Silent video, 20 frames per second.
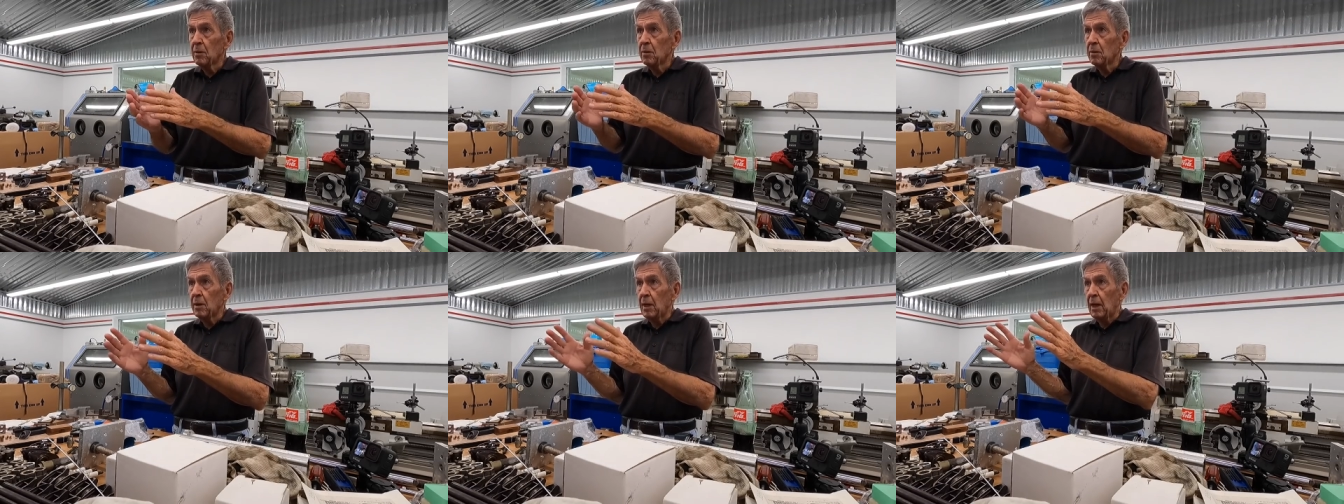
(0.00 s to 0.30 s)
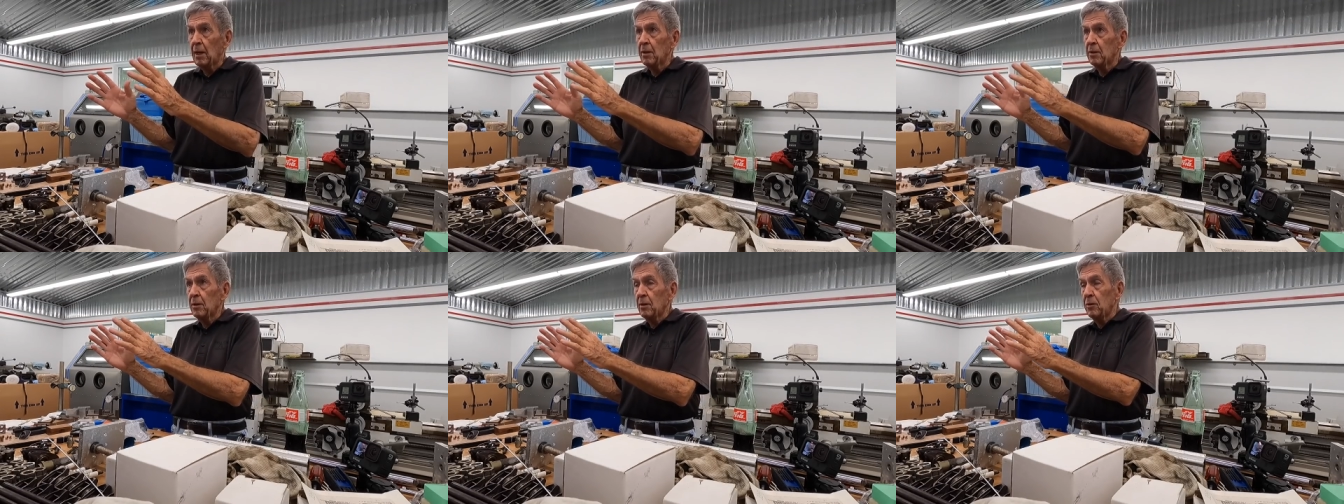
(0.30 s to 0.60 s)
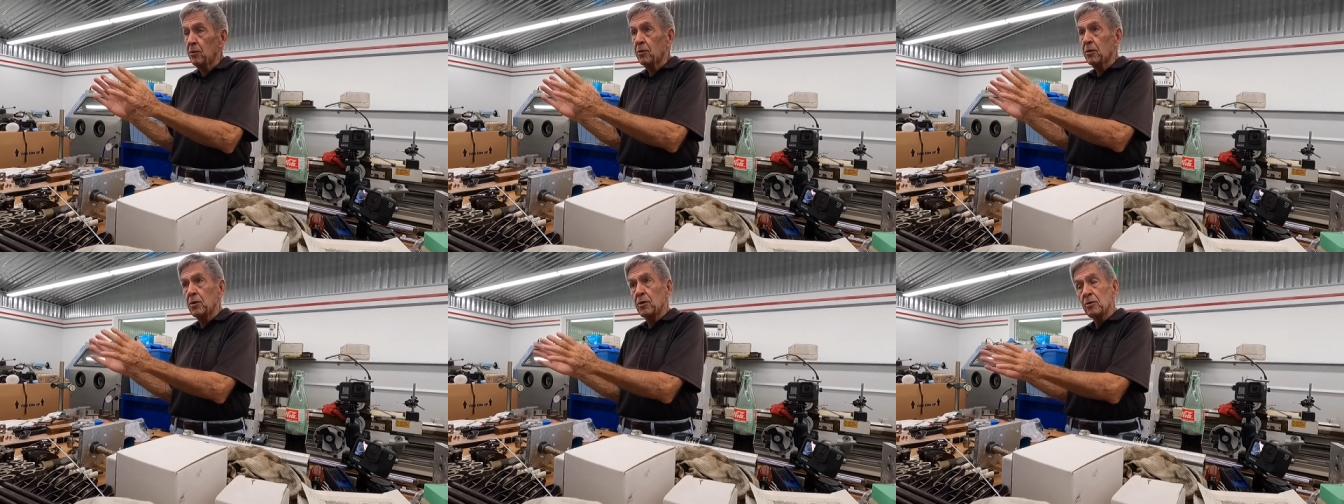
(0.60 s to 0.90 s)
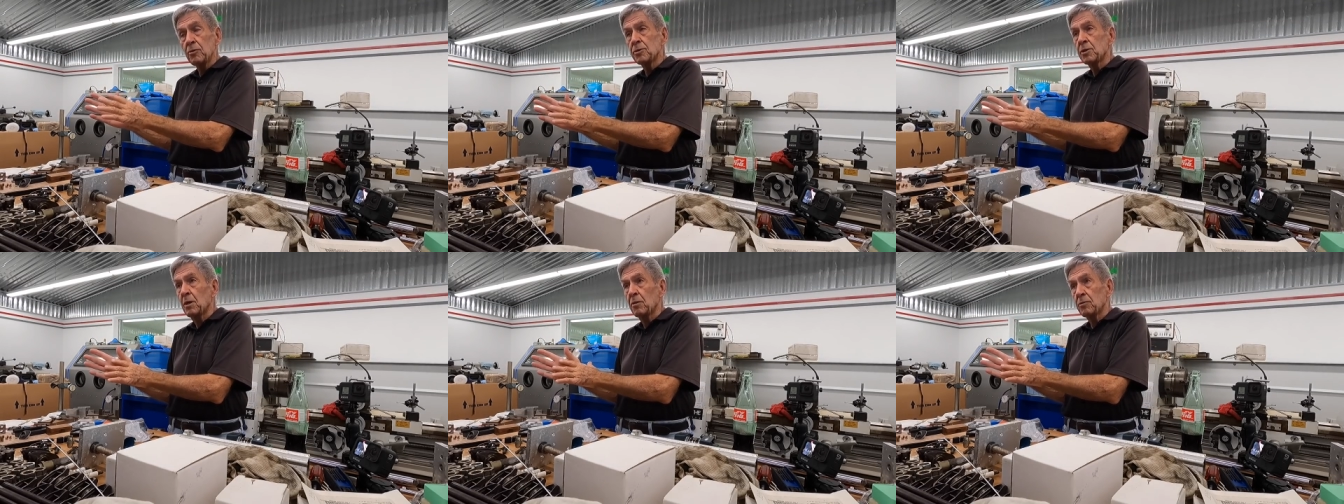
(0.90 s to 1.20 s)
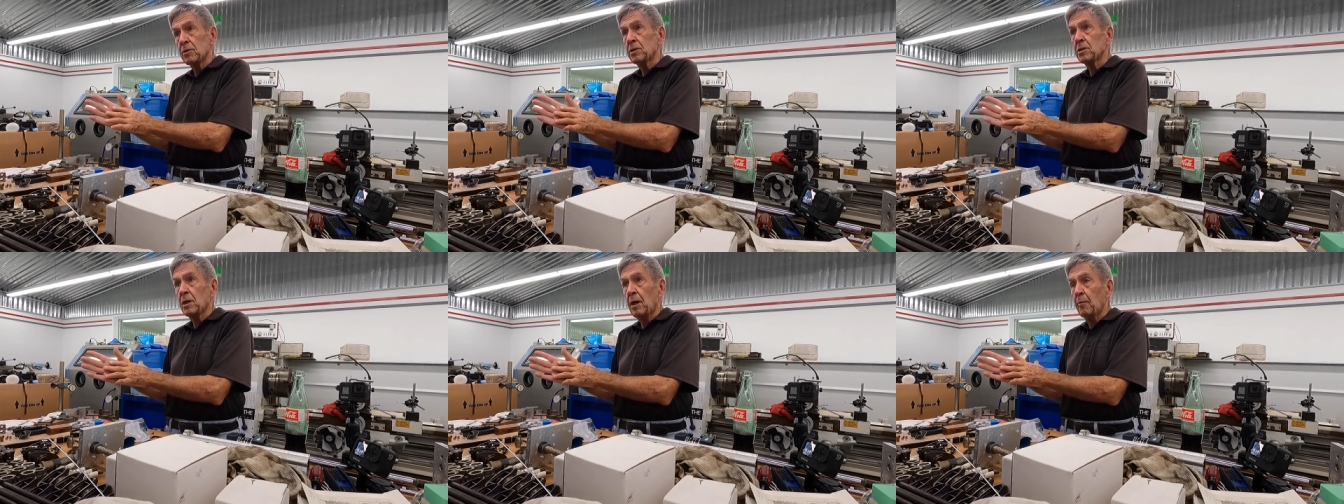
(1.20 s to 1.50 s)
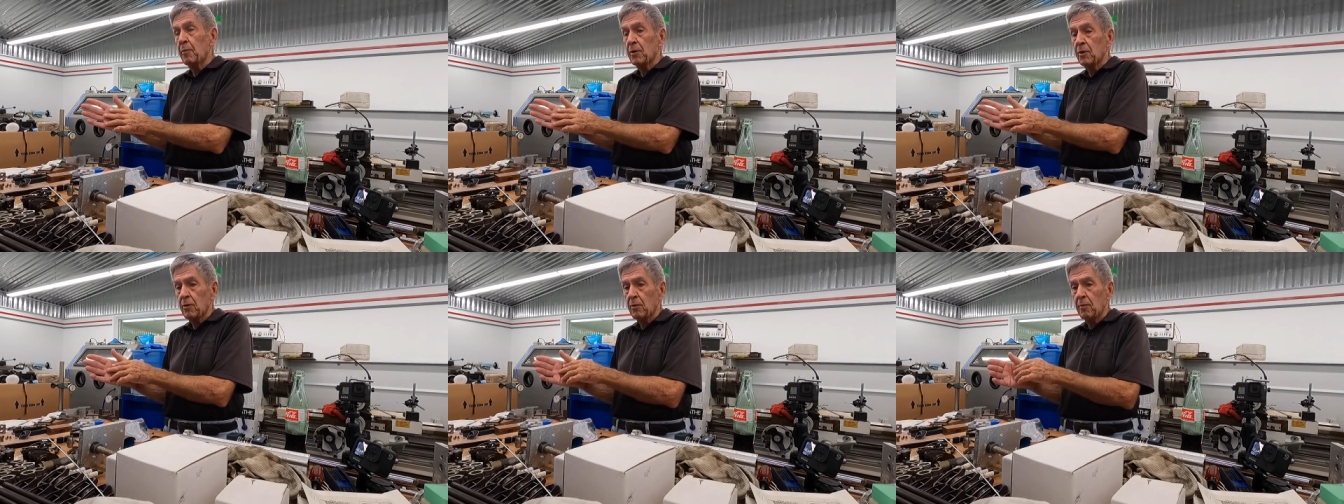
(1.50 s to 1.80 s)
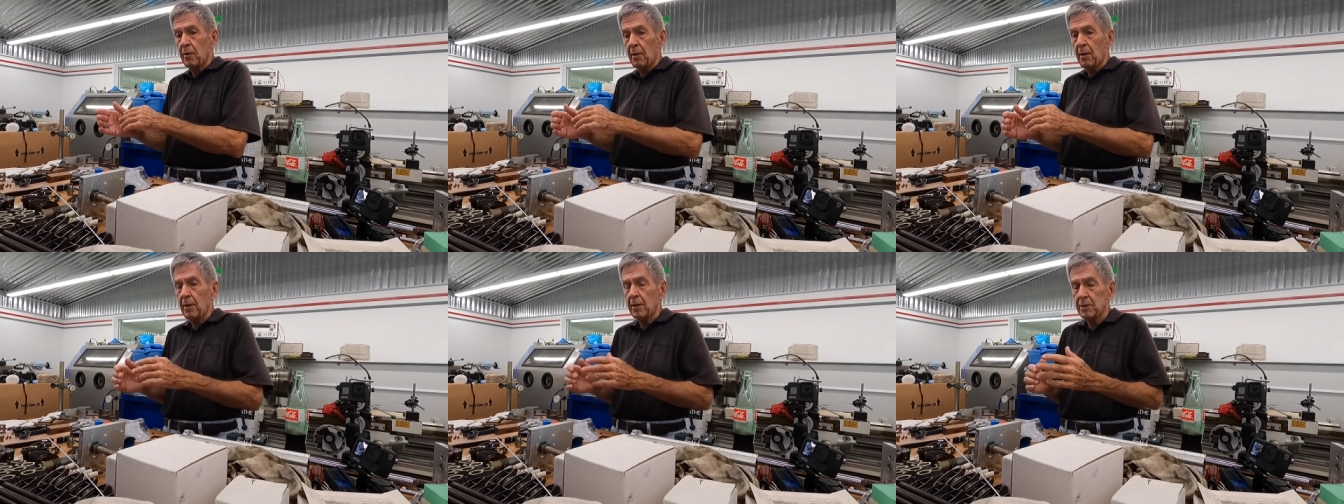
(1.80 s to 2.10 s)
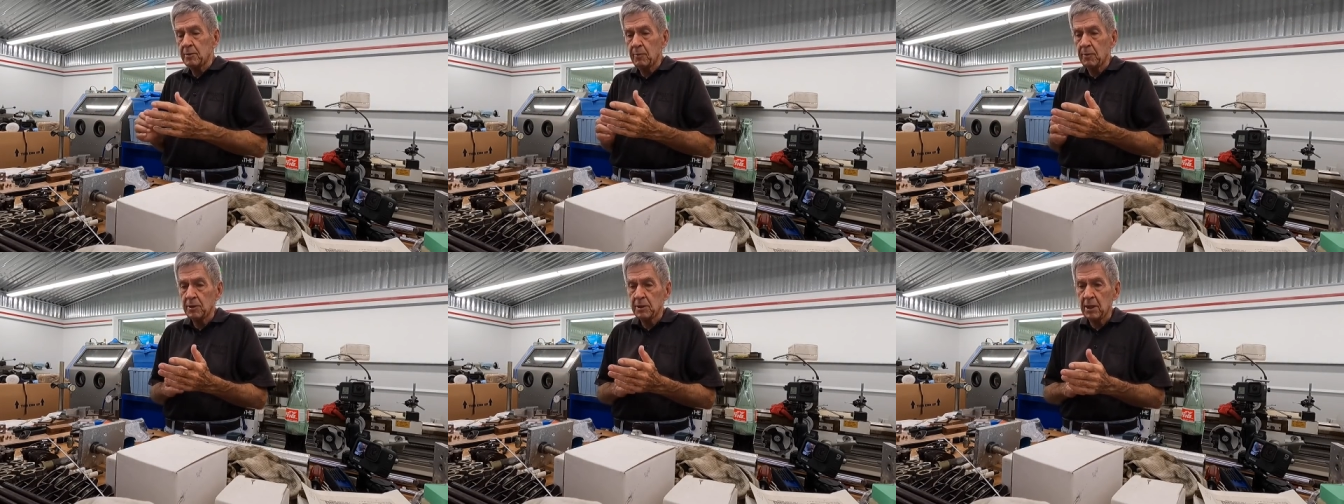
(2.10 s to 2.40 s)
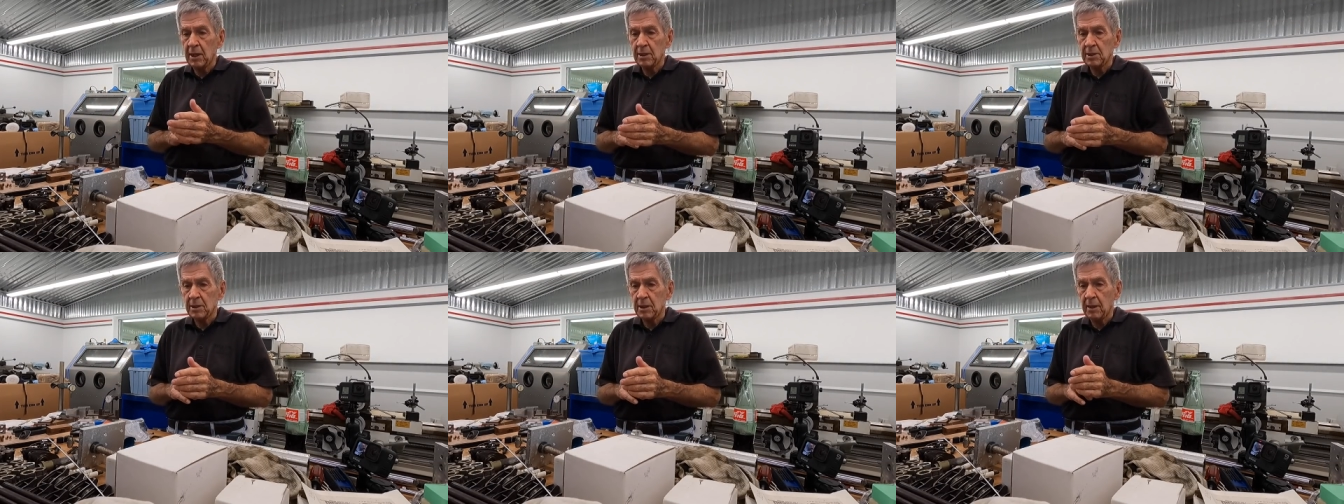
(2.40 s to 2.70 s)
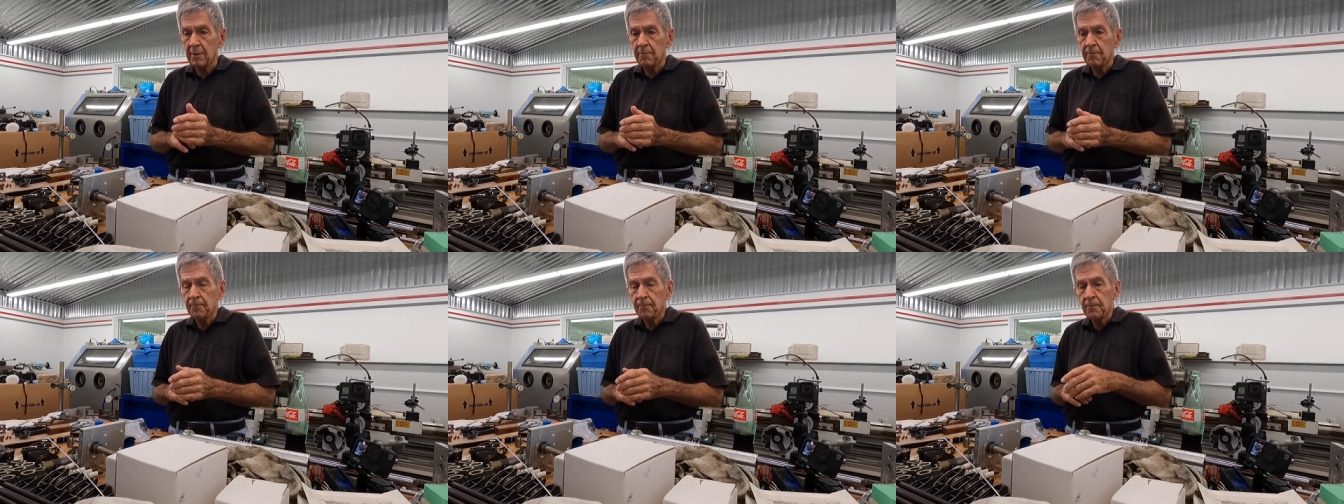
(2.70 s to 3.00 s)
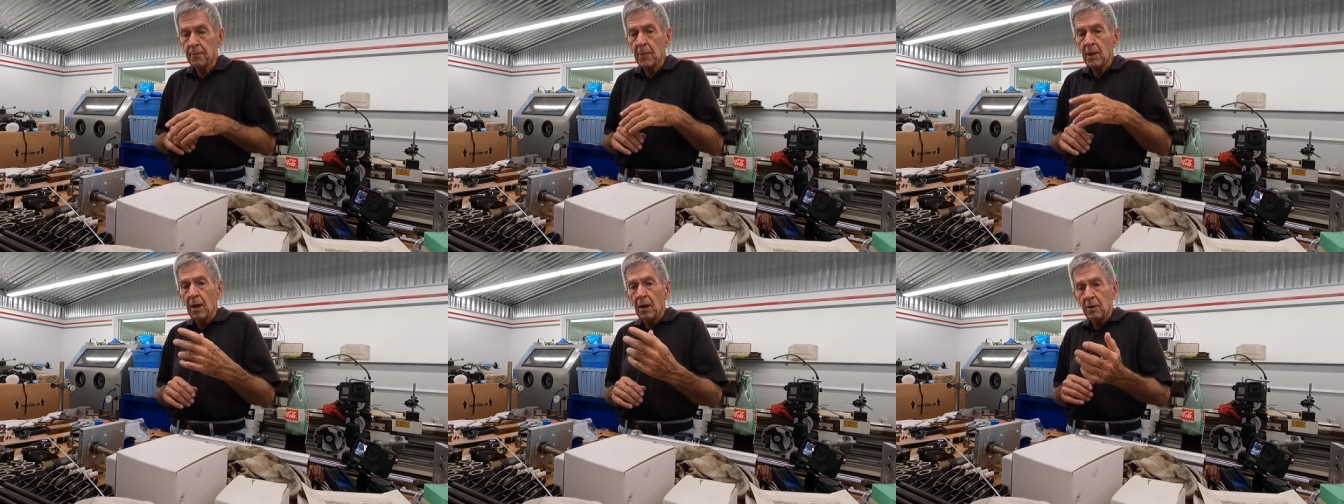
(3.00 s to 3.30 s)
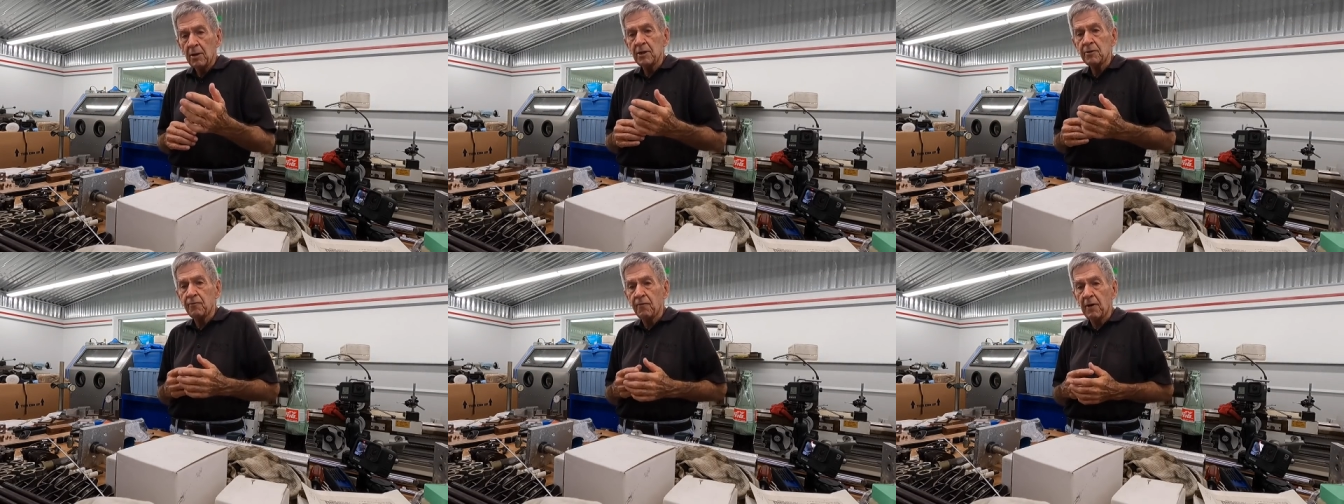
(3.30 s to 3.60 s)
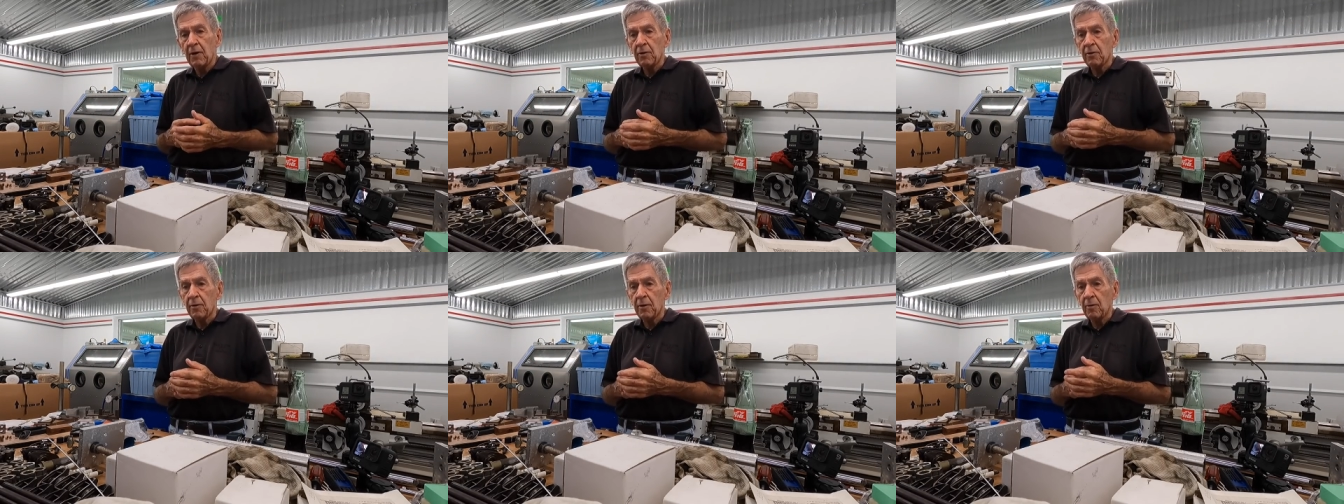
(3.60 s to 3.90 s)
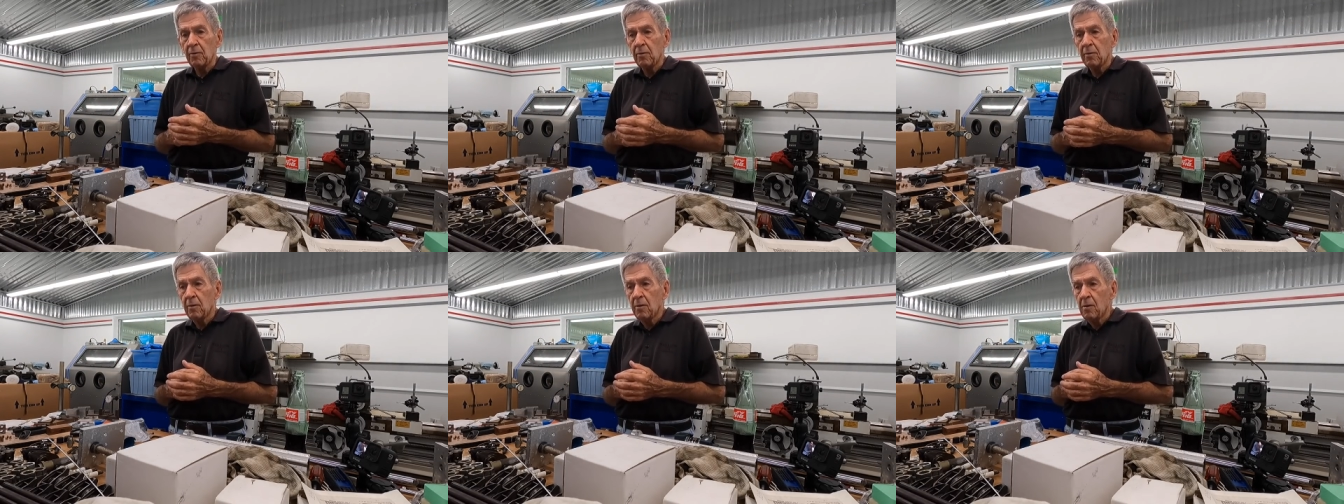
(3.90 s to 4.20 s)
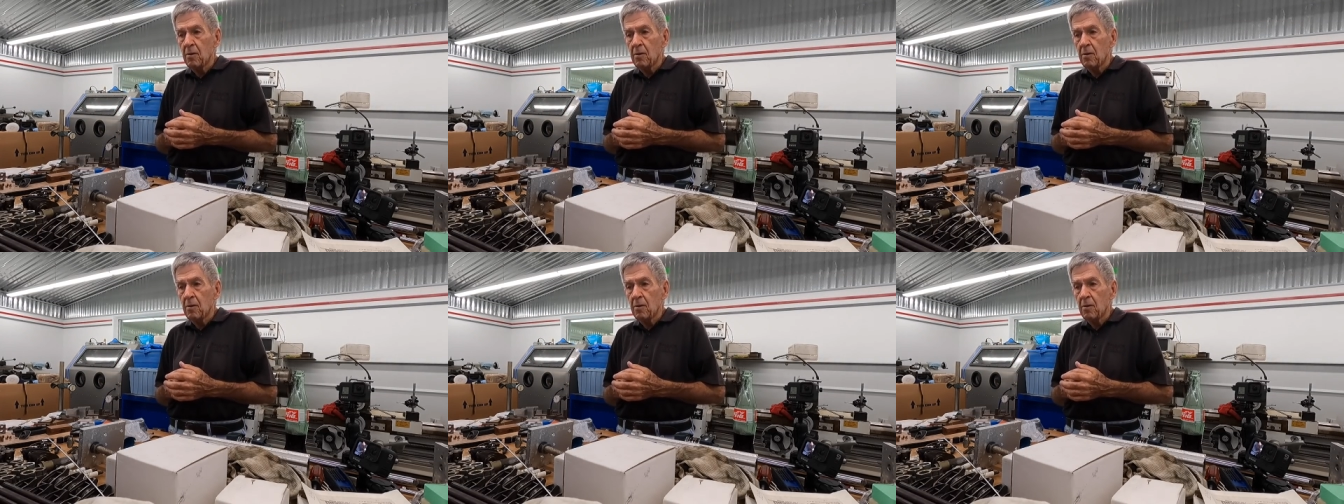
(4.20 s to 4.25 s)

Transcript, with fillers: Now, then you can use those as common terminology, but you can't say, oh, that's Velcro.